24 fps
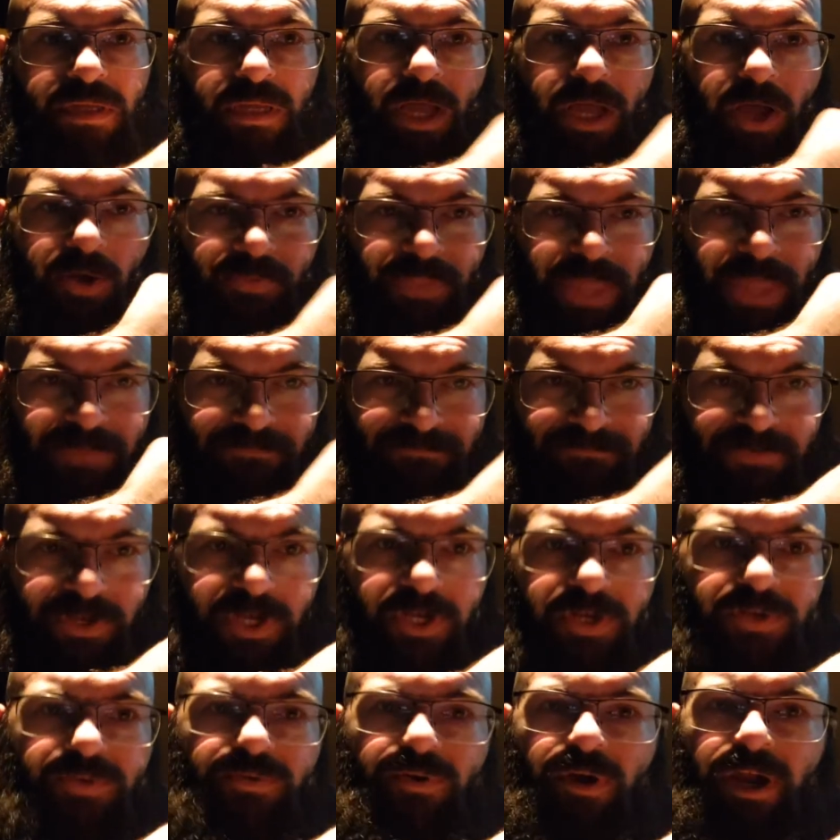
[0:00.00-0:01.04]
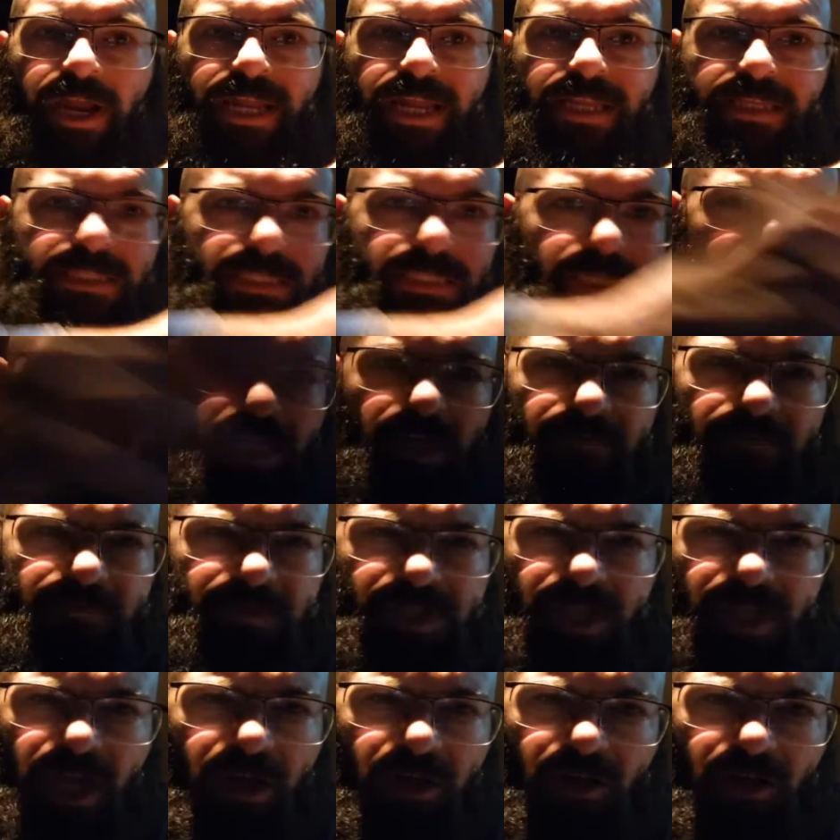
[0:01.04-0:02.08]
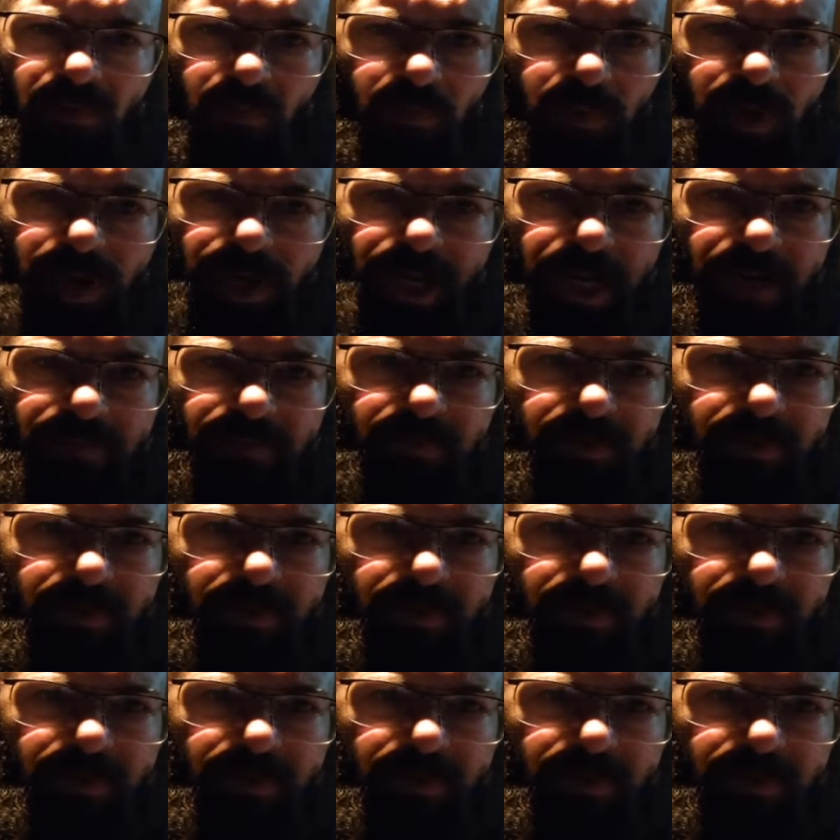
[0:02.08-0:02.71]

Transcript: on that food grade stuff, salt, whatever